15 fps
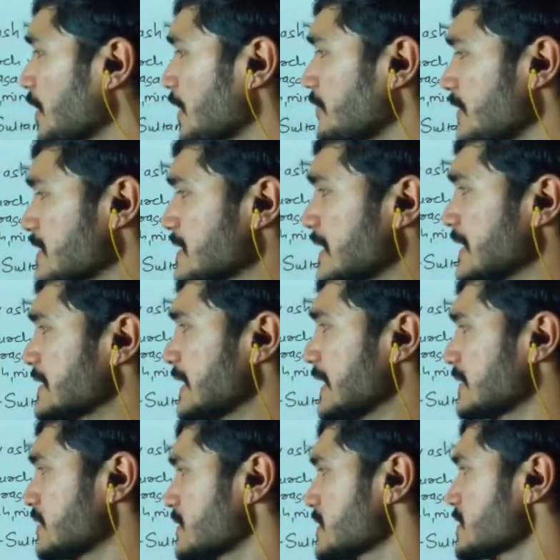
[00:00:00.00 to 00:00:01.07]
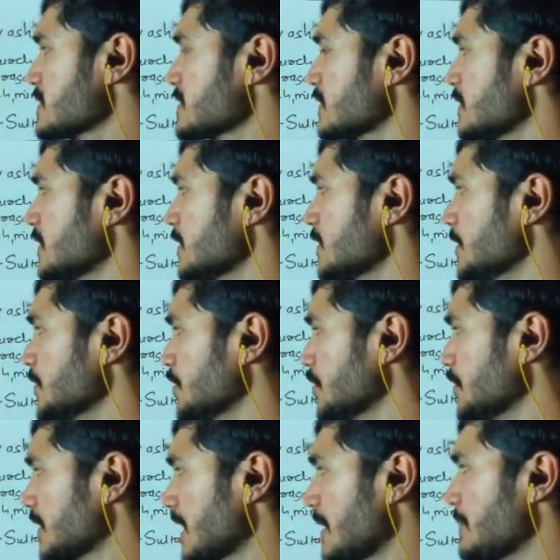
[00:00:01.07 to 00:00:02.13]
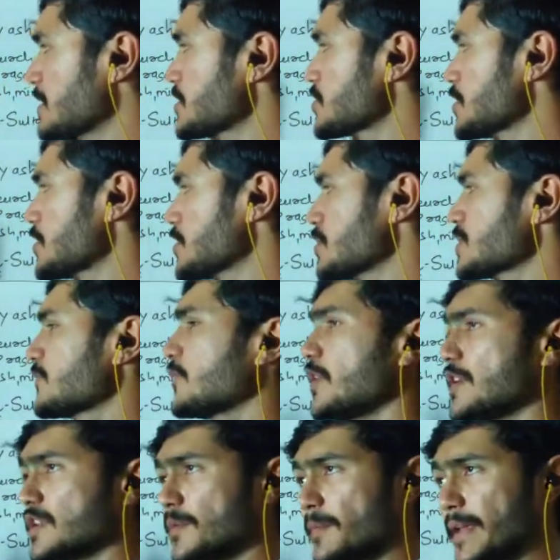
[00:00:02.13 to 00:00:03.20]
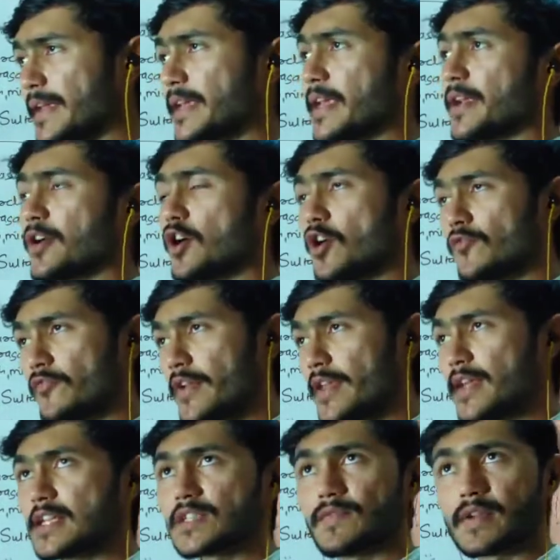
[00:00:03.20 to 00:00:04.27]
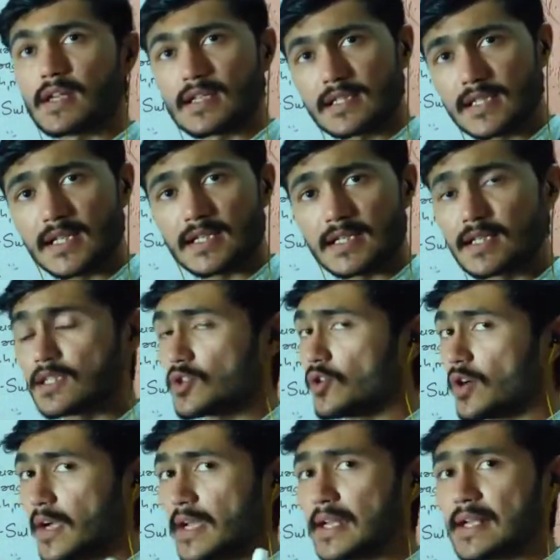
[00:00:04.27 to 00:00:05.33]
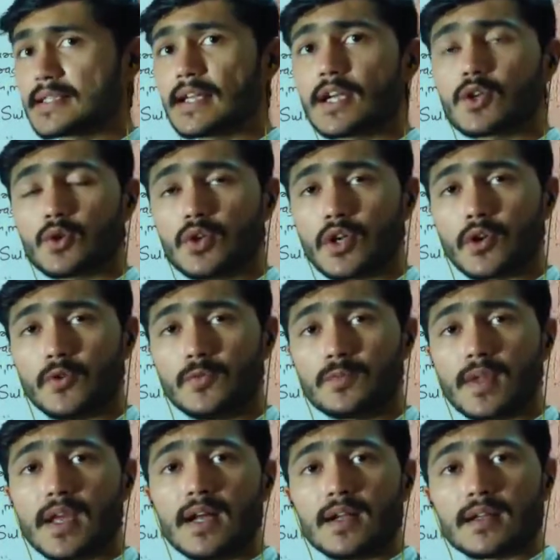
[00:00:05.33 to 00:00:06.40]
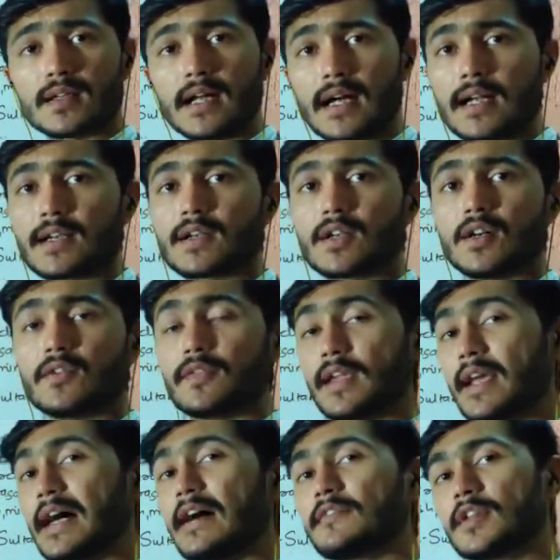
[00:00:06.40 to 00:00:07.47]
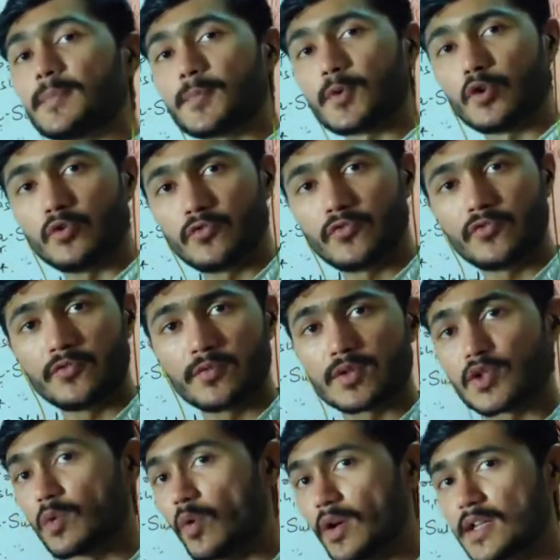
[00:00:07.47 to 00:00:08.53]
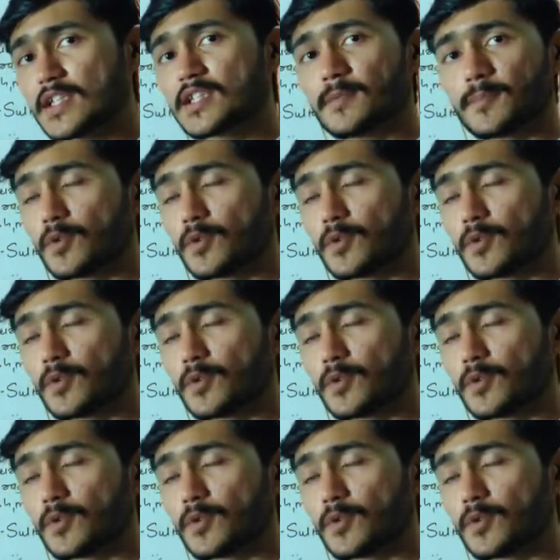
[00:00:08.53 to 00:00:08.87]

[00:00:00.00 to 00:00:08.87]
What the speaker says: can we say that this chemistry is useful in the making of various things? So again, as I told you, that we have the proof. So what is the